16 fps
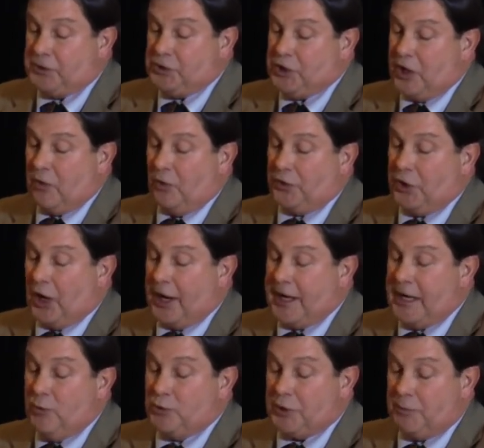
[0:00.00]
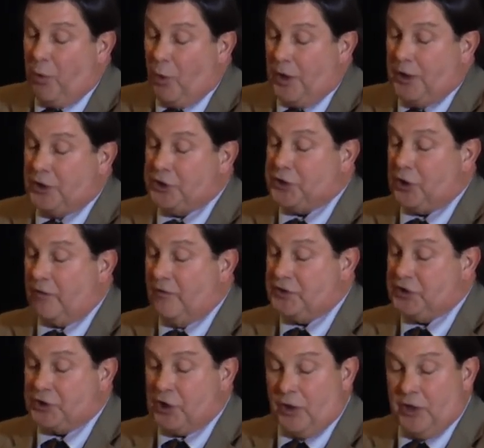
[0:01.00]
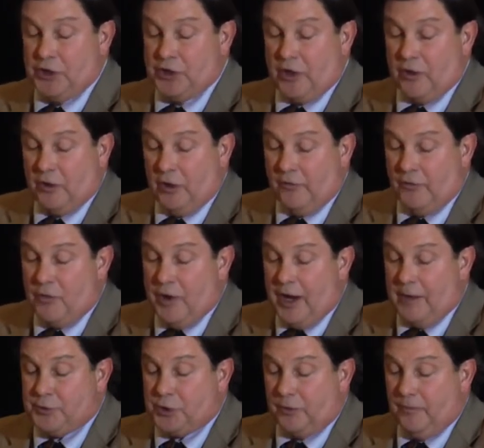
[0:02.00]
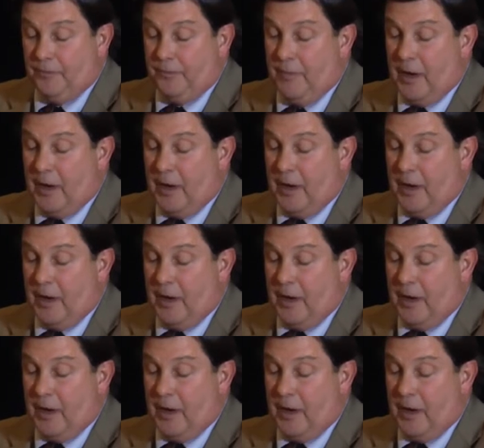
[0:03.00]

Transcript: General Delaney was appointed to serve as Attorney General of New Hampshire